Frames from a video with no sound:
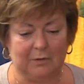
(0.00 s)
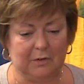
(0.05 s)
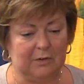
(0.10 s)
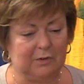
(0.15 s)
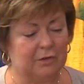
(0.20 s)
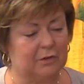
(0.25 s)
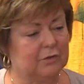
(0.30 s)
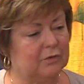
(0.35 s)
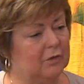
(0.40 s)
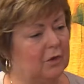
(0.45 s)

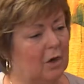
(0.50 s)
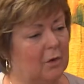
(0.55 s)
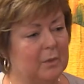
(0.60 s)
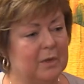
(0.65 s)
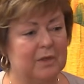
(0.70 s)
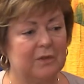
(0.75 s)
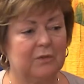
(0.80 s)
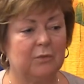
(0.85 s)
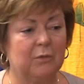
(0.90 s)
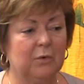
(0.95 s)
just
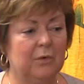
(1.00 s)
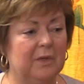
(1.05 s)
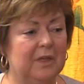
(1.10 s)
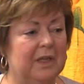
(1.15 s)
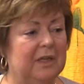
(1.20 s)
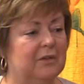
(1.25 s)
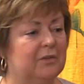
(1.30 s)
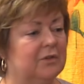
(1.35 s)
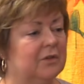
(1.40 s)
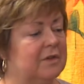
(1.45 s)
going through
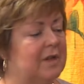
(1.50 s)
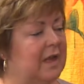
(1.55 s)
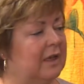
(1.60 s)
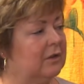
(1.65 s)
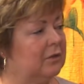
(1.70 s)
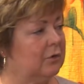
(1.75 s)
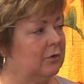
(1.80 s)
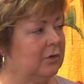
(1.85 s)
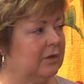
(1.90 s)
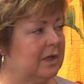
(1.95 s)
the
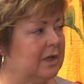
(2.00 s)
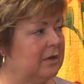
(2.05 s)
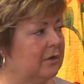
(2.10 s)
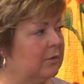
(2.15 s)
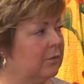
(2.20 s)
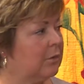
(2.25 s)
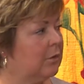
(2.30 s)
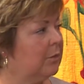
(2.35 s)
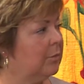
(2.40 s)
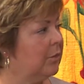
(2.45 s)
internet, looking
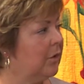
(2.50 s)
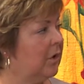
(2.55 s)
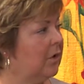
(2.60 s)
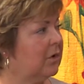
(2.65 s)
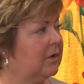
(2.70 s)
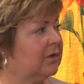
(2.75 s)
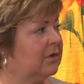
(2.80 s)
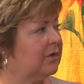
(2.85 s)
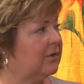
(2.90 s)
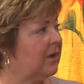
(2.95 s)
through
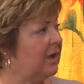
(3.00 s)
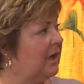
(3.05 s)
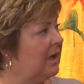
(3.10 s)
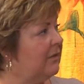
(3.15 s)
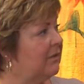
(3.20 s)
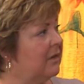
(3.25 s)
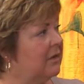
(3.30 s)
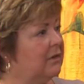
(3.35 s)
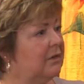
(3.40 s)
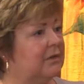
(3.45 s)
books,
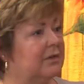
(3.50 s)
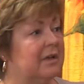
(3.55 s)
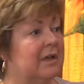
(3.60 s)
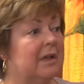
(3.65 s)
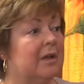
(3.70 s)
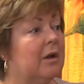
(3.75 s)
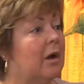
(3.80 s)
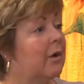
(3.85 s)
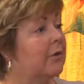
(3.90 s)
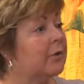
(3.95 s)
even
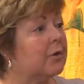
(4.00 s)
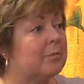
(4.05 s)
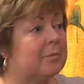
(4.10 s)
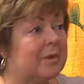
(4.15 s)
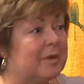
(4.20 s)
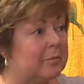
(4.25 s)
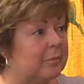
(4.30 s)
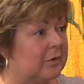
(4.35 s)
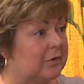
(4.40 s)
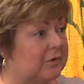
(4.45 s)
seeing other
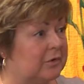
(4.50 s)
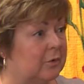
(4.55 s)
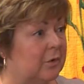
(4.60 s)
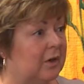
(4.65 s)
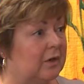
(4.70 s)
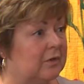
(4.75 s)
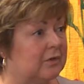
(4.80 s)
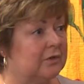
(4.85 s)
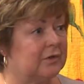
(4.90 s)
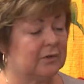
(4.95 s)
people's
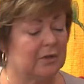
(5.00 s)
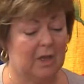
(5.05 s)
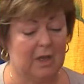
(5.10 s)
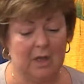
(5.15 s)
quilts,